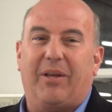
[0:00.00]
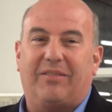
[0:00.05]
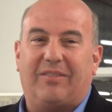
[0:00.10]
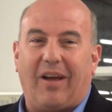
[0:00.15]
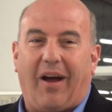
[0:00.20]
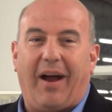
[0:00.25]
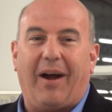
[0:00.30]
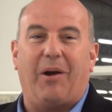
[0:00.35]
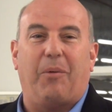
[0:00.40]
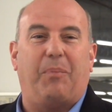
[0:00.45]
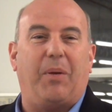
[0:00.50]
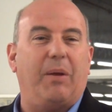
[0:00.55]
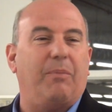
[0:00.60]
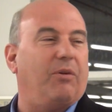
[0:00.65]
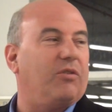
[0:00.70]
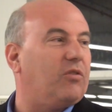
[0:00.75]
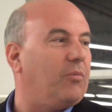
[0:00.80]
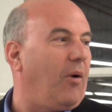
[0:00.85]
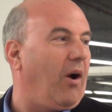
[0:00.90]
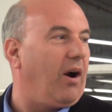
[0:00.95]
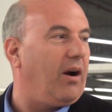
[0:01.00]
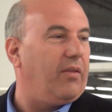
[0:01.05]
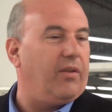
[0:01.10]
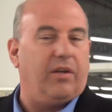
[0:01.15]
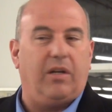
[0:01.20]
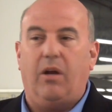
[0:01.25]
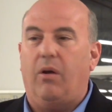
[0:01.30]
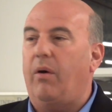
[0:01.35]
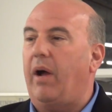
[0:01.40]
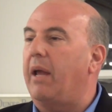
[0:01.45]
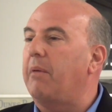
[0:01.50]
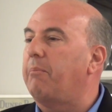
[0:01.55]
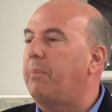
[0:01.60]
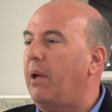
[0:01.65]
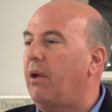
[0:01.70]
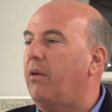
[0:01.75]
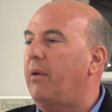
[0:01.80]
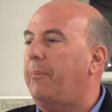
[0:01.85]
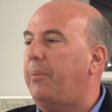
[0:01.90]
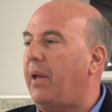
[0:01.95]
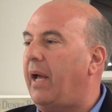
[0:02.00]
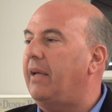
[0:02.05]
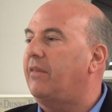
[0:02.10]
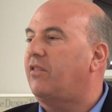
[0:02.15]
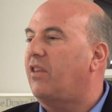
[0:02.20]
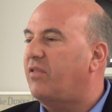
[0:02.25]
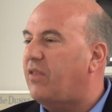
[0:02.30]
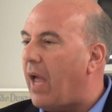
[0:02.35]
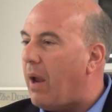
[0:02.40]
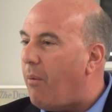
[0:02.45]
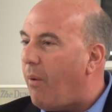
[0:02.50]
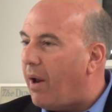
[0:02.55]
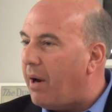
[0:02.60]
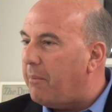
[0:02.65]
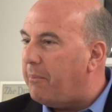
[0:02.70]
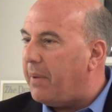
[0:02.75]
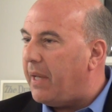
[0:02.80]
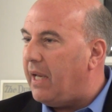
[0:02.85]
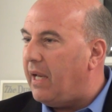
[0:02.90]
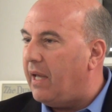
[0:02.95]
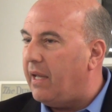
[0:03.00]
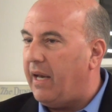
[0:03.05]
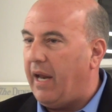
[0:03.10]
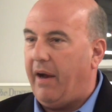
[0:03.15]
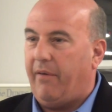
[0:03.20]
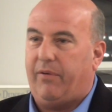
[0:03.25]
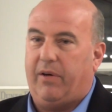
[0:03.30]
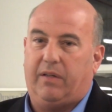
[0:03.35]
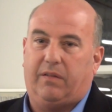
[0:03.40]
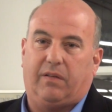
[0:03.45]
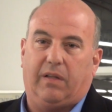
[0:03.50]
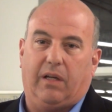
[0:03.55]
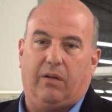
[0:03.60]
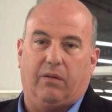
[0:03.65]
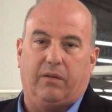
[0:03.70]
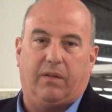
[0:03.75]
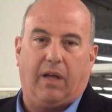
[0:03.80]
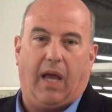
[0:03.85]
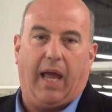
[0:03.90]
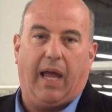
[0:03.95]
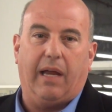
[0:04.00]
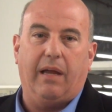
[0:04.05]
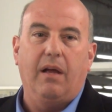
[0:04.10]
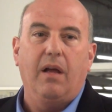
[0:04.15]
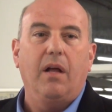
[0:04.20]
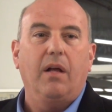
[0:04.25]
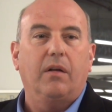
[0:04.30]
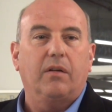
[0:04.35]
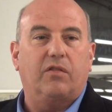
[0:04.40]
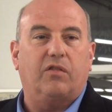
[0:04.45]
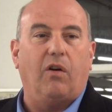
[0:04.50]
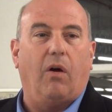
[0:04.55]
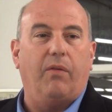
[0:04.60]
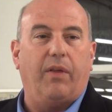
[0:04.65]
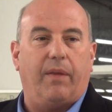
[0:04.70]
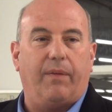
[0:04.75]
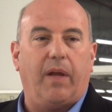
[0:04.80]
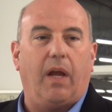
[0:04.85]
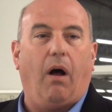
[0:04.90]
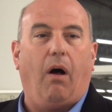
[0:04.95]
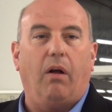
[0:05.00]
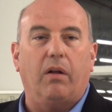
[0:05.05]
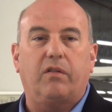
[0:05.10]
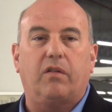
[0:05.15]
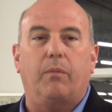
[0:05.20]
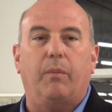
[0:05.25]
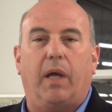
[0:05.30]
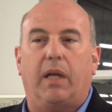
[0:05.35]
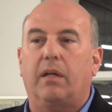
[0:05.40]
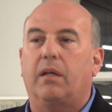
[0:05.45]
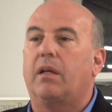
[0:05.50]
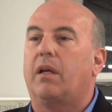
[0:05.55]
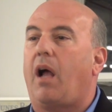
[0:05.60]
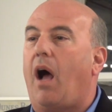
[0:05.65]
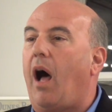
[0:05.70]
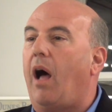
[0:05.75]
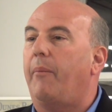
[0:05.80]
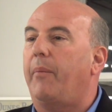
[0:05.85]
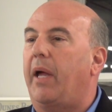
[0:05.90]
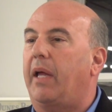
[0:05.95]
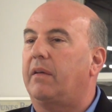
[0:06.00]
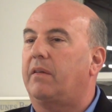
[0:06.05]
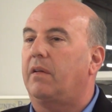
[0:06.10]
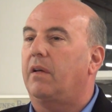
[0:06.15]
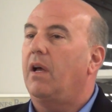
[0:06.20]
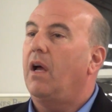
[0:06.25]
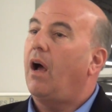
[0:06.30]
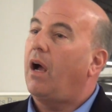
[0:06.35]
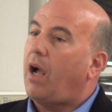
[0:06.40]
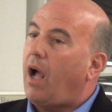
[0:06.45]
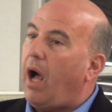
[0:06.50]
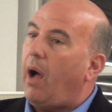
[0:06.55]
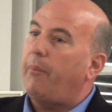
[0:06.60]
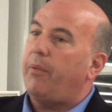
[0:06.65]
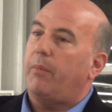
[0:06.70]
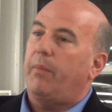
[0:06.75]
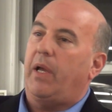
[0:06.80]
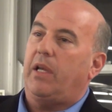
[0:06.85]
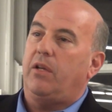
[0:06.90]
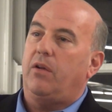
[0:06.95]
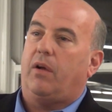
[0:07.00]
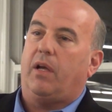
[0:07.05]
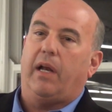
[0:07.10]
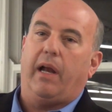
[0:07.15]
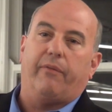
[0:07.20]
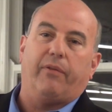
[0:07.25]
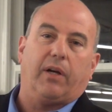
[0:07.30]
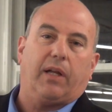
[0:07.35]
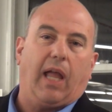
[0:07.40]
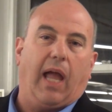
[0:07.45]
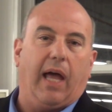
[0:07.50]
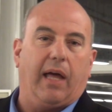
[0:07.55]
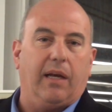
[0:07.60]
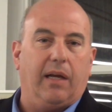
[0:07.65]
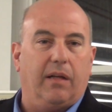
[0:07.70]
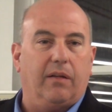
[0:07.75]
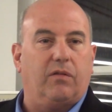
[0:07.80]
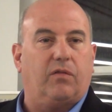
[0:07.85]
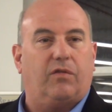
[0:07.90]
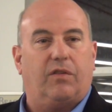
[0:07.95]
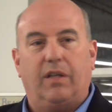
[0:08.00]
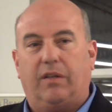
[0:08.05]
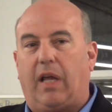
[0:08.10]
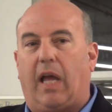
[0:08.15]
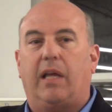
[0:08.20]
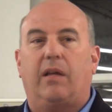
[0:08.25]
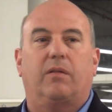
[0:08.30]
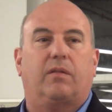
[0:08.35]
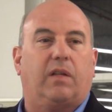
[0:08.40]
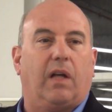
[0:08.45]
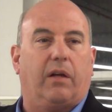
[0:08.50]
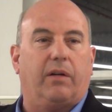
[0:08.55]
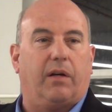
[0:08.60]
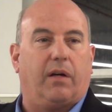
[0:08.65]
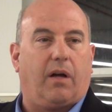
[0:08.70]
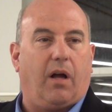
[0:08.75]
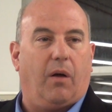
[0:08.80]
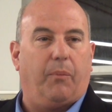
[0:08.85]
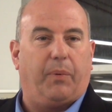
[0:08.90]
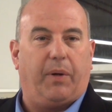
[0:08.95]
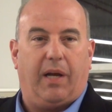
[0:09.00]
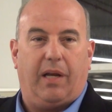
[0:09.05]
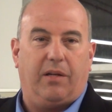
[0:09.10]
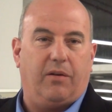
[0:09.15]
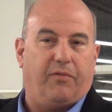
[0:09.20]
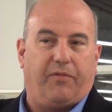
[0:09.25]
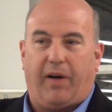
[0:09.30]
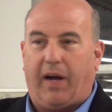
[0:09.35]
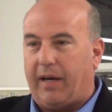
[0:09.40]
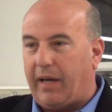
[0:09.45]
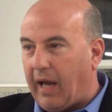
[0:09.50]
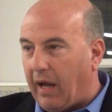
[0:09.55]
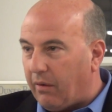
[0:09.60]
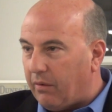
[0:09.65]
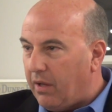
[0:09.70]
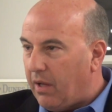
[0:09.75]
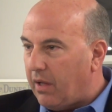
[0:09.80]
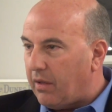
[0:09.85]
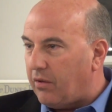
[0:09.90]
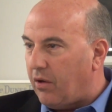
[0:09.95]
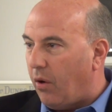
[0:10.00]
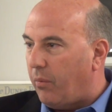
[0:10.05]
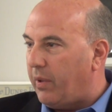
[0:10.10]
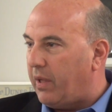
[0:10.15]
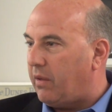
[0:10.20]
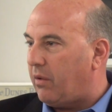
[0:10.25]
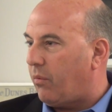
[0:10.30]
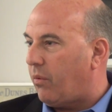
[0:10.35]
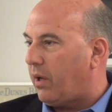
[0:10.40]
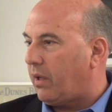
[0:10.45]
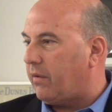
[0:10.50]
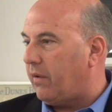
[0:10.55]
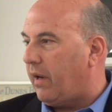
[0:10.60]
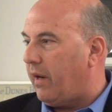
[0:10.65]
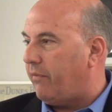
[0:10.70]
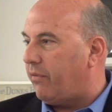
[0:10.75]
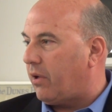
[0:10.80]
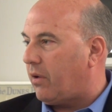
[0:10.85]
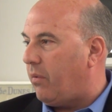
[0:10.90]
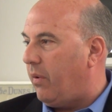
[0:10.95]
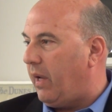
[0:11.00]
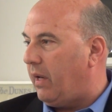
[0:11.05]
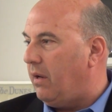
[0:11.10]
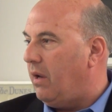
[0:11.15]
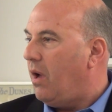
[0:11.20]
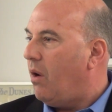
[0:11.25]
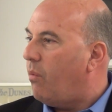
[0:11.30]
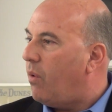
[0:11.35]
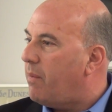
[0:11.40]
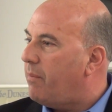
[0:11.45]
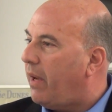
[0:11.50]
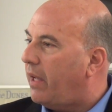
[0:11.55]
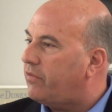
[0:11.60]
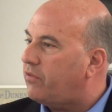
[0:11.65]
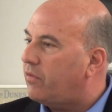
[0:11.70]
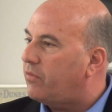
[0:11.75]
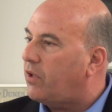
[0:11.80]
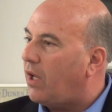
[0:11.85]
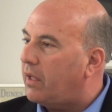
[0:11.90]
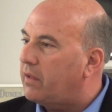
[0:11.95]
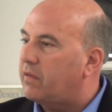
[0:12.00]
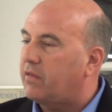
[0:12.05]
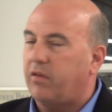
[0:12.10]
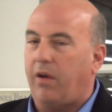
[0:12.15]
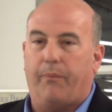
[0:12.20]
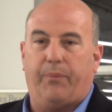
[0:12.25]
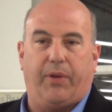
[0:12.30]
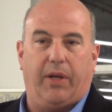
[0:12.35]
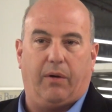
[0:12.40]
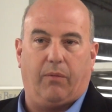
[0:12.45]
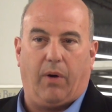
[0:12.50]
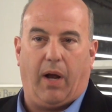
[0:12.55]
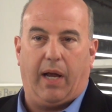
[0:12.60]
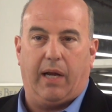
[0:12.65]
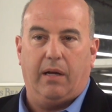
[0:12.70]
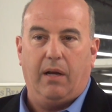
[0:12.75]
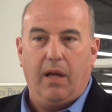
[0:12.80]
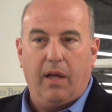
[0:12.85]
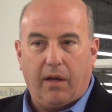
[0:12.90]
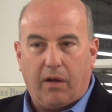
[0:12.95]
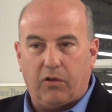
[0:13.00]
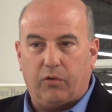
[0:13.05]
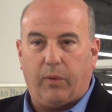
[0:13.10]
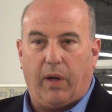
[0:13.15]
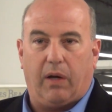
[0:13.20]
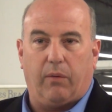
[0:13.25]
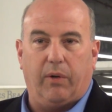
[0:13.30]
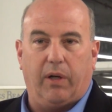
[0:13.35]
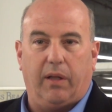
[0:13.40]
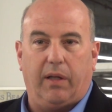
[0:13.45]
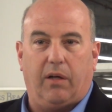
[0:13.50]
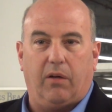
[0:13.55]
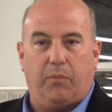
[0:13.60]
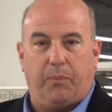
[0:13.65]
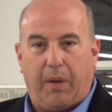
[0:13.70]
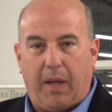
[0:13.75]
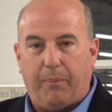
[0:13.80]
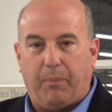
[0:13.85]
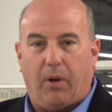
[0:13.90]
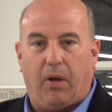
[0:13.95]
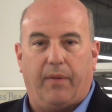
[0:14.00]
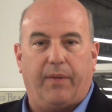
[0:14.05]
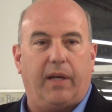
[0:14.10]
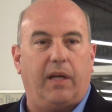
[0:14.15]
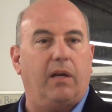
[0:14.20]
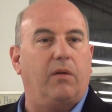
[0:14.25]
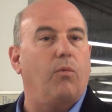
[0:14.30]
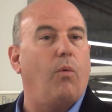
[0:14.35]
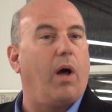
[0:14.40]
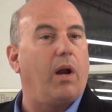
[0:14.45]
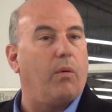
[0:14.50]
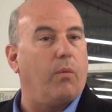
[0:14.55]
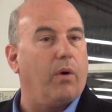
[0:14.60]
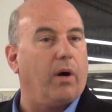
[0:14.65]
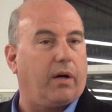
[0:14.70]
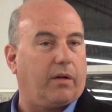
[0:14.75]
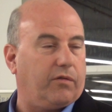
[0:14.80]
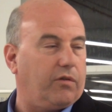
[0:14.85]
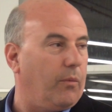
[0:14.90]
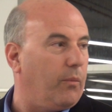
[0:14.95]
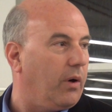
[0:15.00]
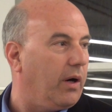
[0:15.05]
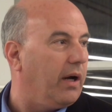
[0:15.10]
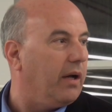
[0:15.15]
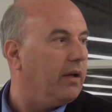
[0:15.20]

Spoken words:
is to hire people smarter than you and build a place that they want to be in every single day, so that the ultimate compliment you can ever get is the day you sell your company and you find out nobody that worked there ever quit. We must have done something right because we had really good people and they didn't want to work somewhere